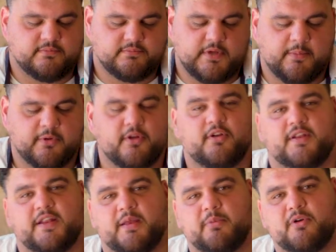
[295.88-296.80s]
I'm on
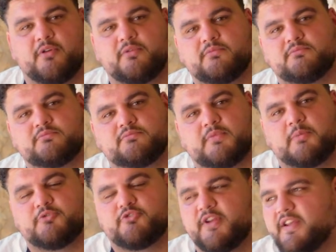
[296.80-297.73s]
holiday, bro.
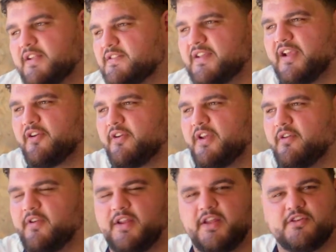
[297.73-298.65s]
I'm drinking
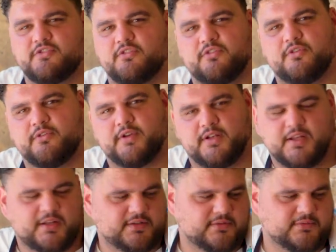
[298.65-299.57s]
sangria and eating John Dory.
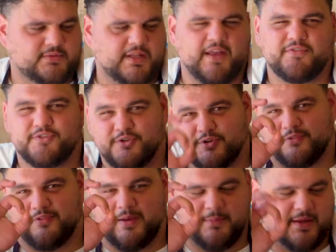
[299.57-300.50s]
Like, life's
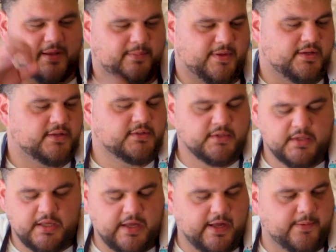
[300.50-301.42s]
good, fam, you get me?
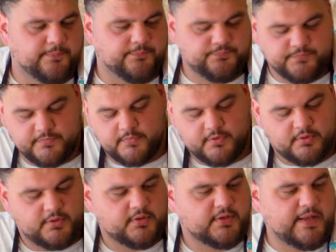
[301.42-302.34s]

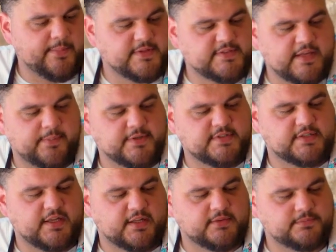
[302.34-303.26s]
Lemon segments are
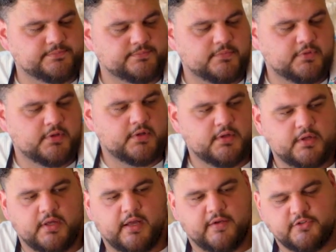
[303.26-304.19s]
done.
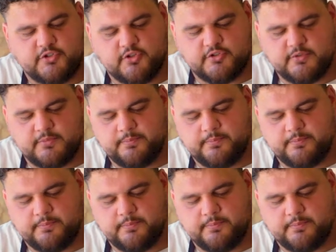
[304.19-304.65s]
I've just got some